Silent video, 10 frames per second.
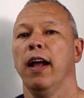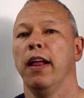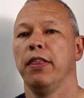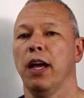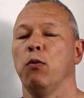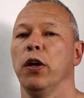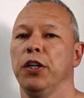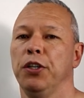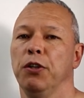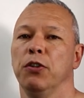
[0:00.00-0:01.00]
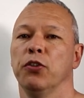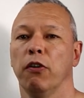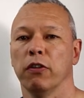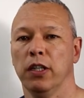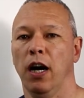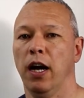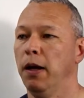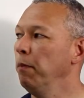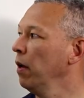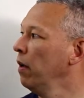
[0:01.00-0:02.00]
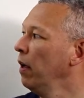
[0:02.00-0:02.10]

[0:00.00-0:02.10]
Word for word: And then what you do is, over time,